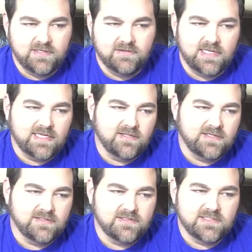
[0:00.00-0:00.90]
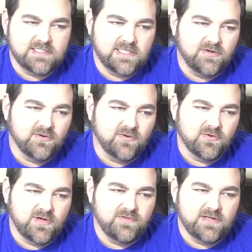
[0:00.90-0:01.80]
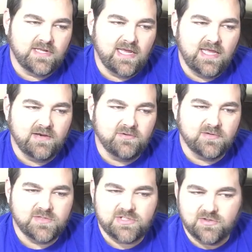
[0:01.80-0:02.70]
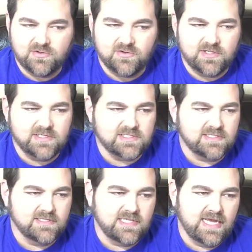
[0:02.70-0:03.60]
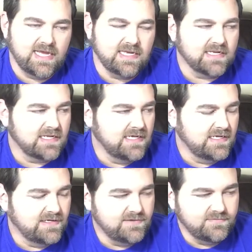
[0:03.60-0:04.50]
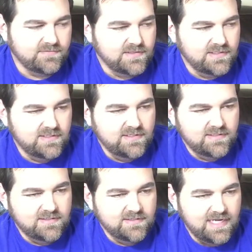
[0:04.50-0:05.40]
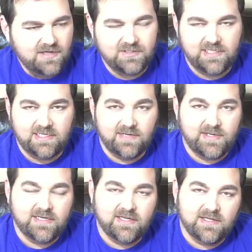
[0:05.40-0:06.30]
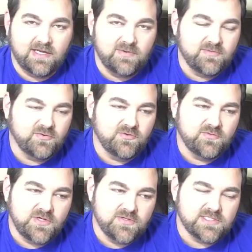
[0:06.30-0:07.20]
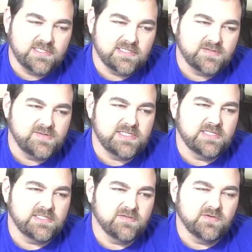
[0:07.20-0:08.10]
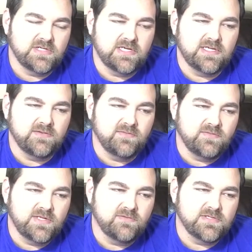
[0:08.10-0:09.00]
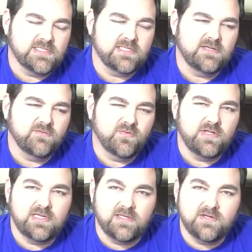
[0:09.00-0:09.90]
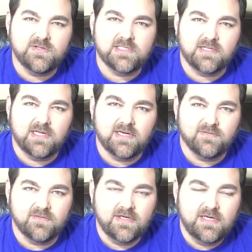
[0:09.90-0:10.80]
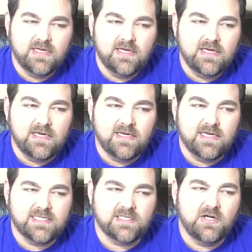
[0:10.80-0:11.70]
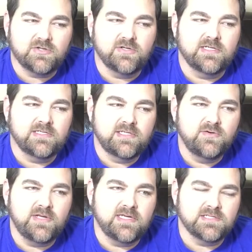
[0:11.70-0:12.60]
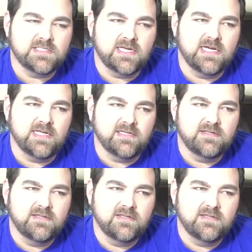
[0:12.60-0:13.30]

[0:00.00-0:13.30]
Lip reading: Like a lot of Seeger, or even like Hank Williams Jr. does that. Aldine, I mean, a lot of people use it. Sometimes it gets overdone, but it was really used in a lot of as an alternate tuning, just to kind of,